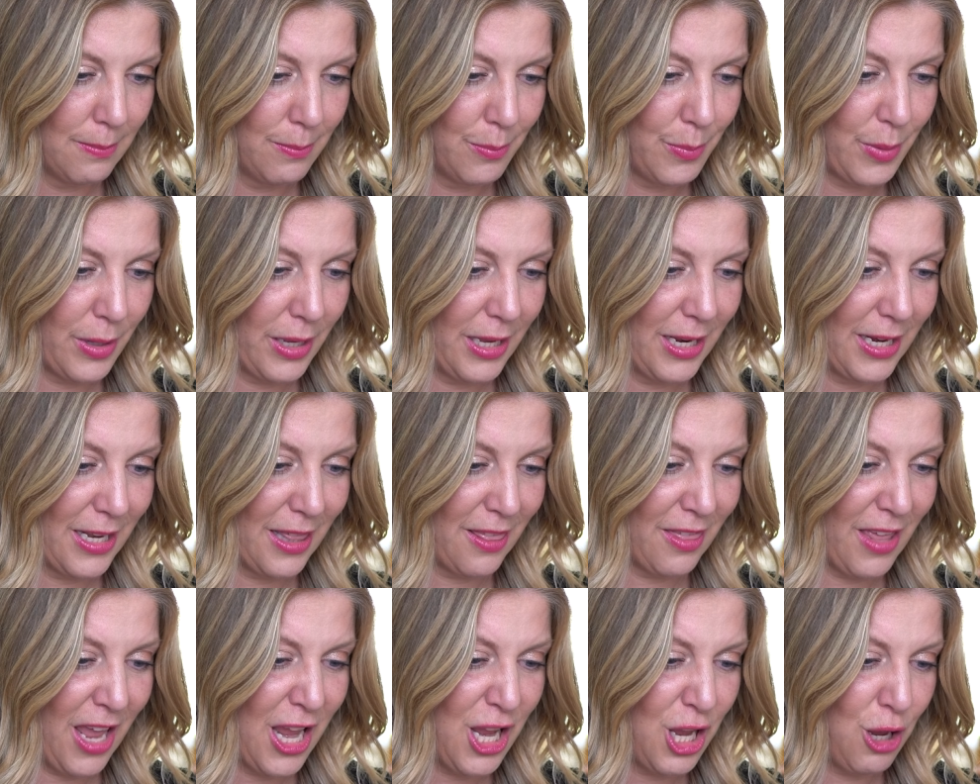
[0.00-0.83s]
But
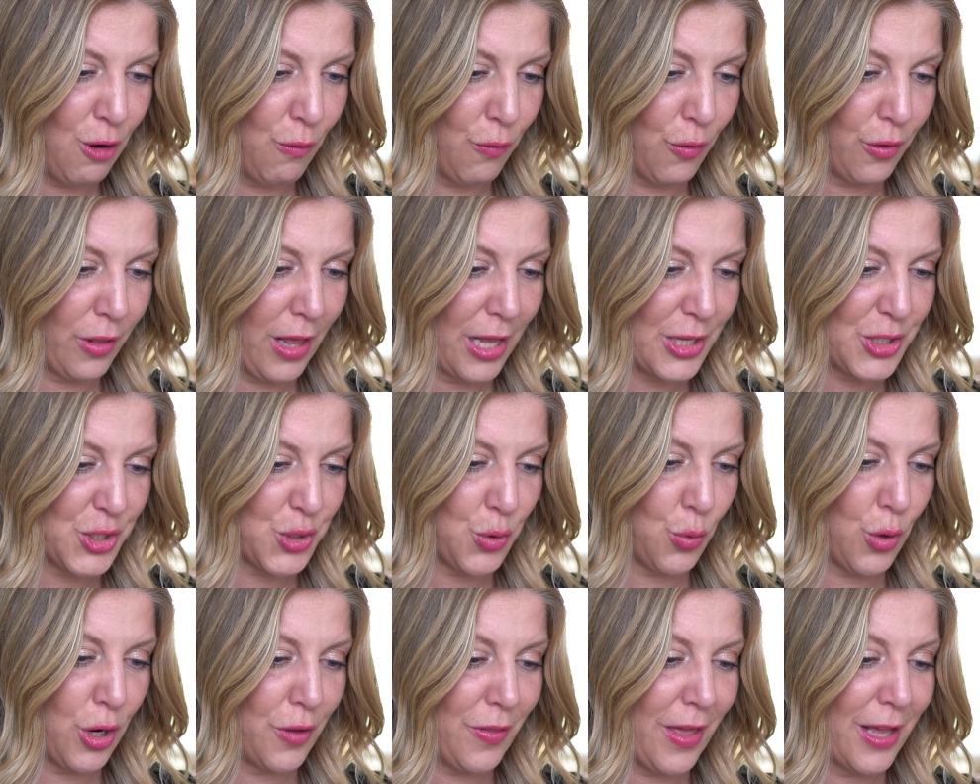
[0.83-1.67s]
thank you for that
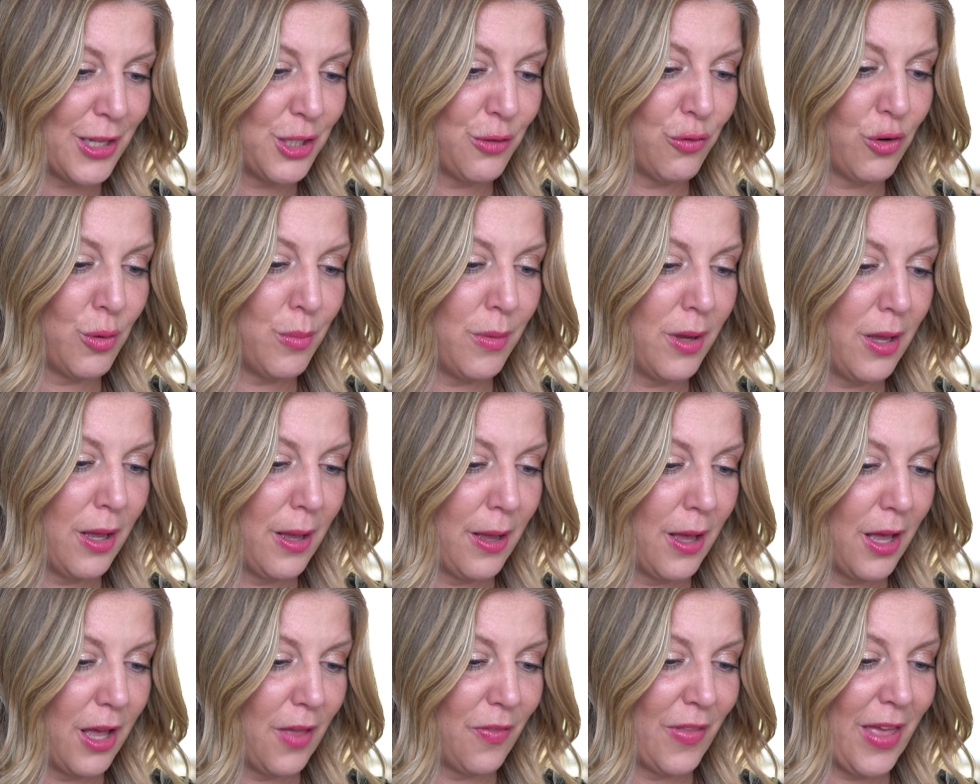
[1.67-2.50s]
story. That
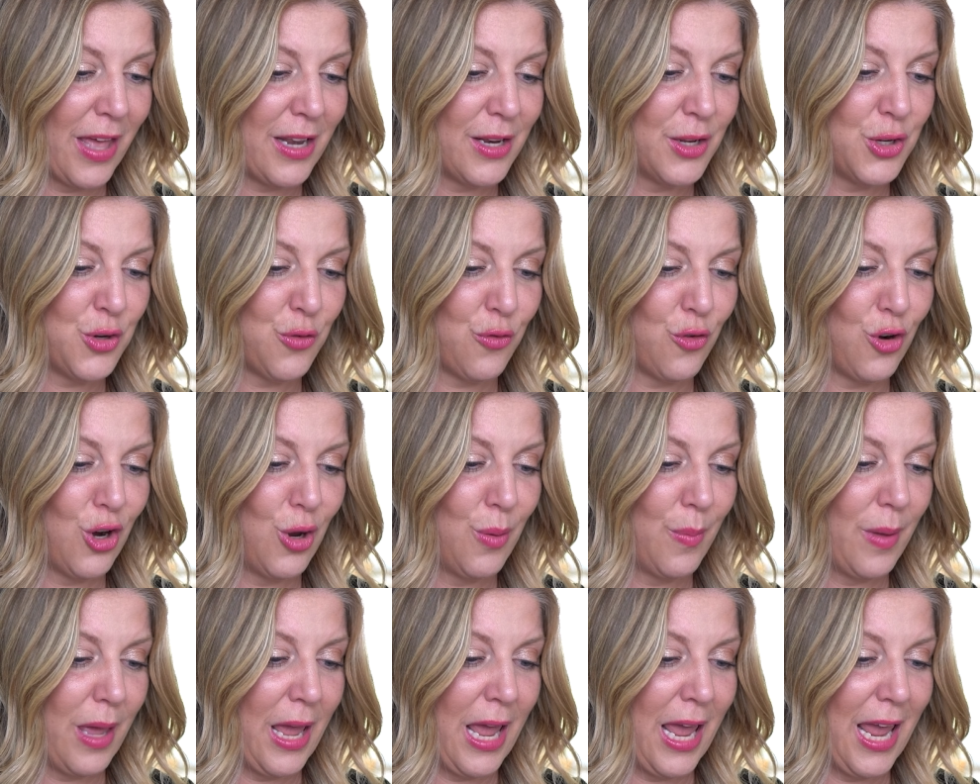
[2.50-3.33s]
is
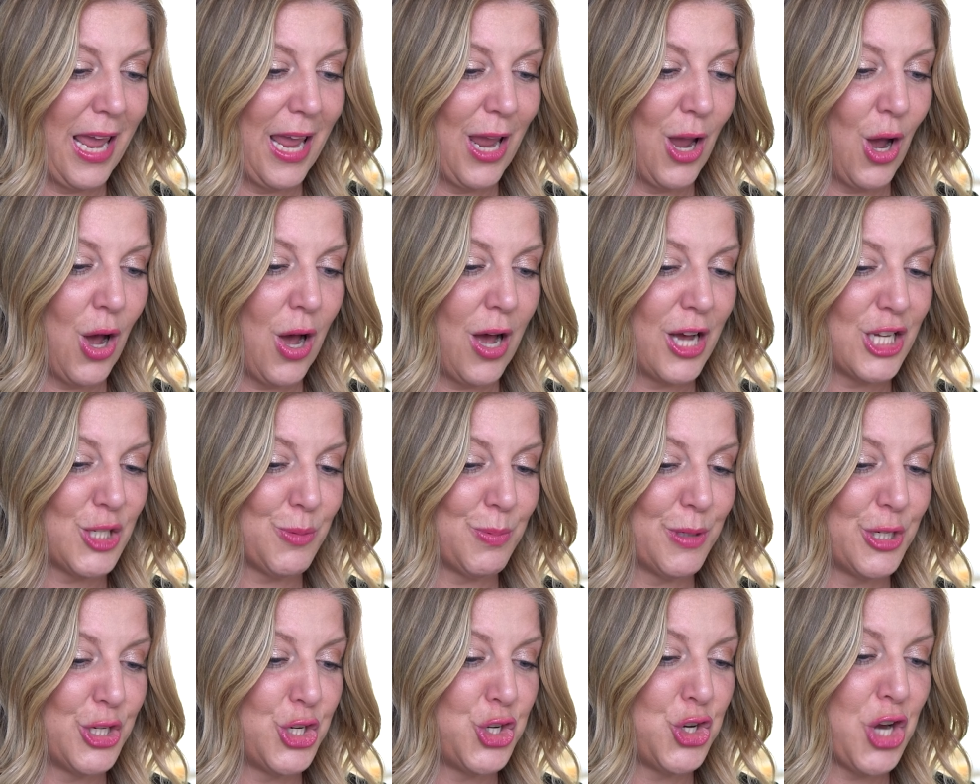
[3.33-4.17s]
from a
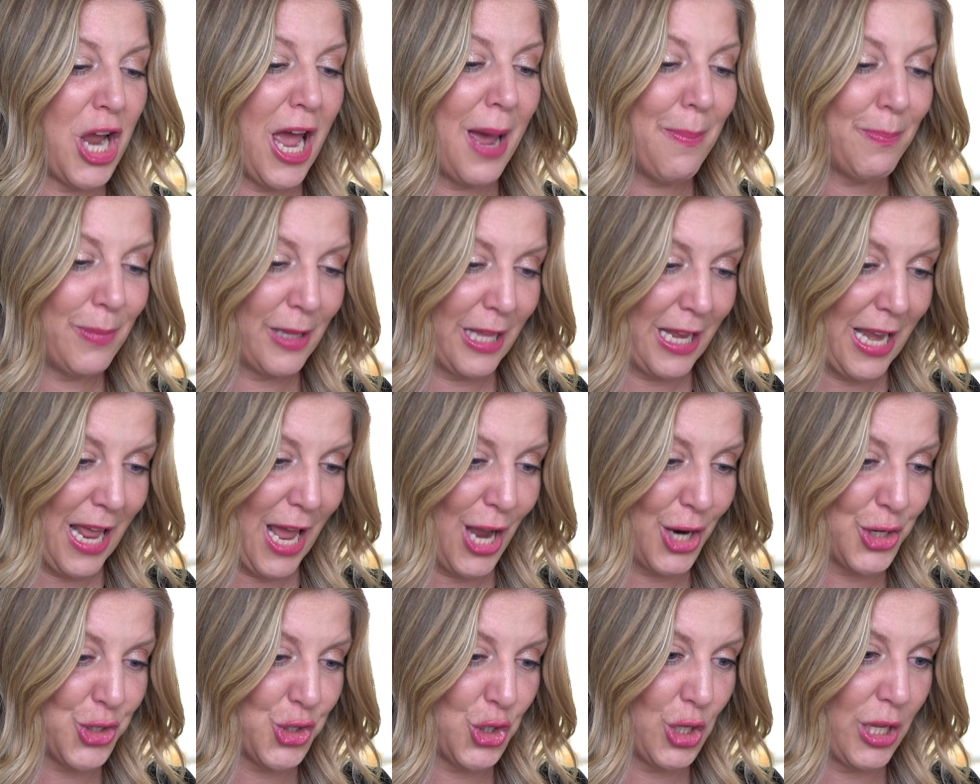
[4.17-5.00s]
hospice chaplain,
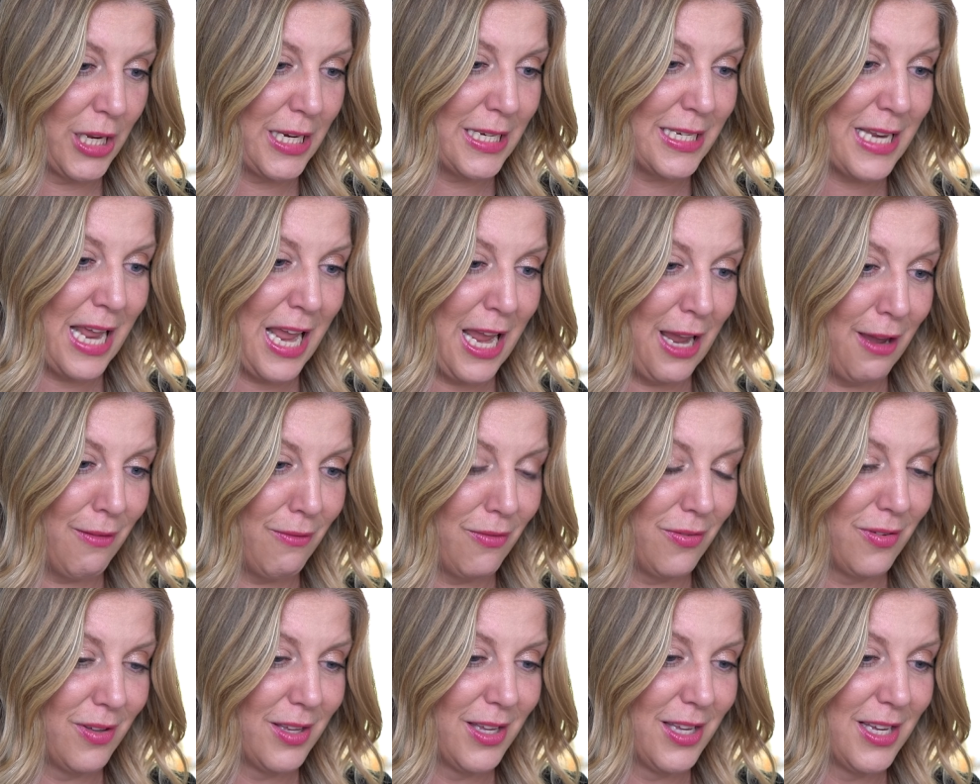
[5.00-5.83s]
actually, Dave
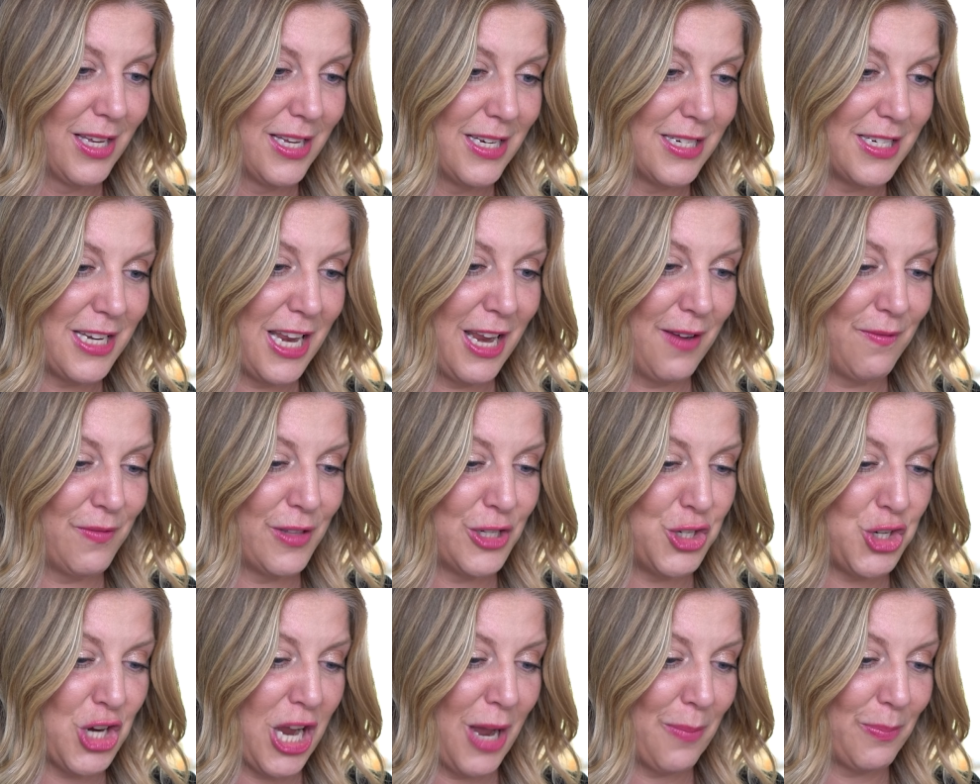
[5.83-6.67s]
the
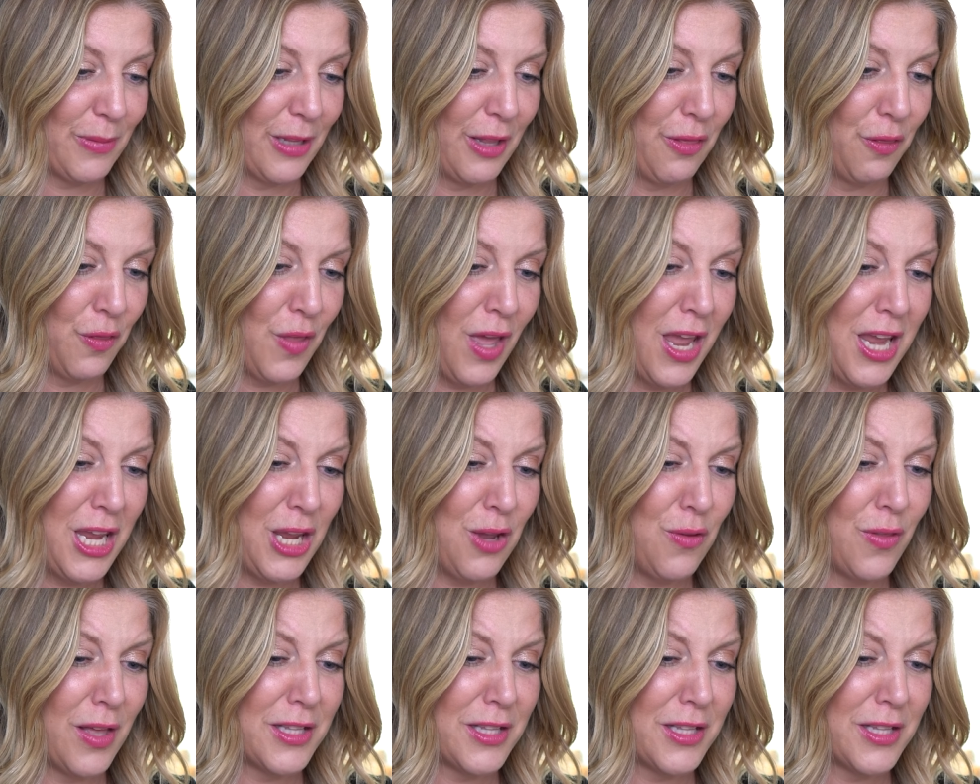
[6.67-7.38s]
chaplain. Thank you.